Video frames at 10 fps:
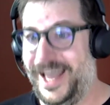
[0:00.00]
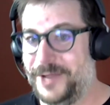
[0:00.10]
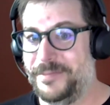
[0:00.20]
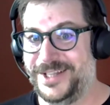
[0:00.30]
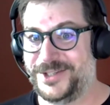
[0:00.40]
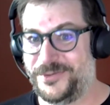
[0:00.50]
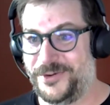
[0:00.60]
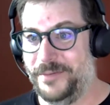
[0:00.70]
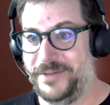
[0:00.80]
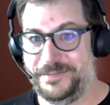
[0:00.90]
elements
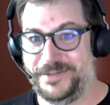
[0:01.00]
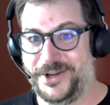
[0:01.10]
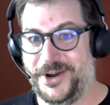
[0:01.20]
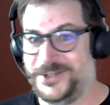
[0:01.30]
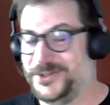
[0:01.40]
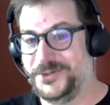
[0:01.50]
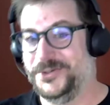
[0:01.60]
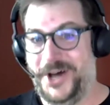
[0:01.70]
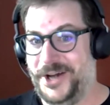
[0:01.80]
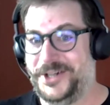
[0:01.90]
from it because you
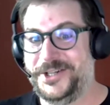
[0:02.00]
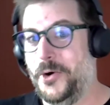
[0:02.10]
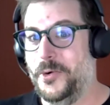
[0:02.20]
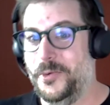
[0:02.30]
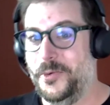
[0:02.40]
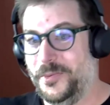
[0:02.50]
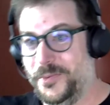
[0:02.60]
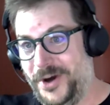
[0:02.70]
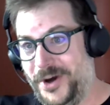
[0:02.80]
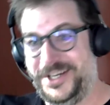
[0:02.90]
do not know
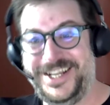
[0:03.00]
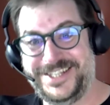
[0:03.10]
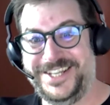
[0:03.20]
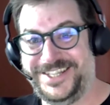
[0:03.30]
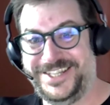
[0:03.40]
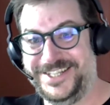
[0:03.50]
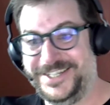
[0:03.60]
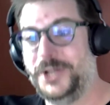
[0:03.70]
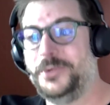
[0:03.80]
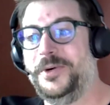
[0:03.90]
what
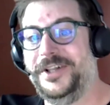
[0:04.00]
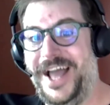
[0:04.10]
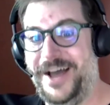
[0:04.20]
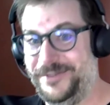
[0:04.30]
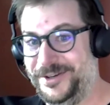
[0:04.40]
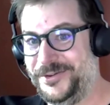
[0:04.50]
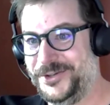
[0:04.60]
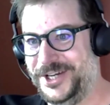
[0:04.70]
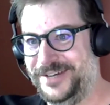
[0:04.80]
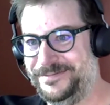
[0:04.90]
instances it will have in the
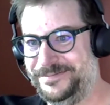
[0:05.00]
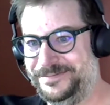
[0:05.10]
future.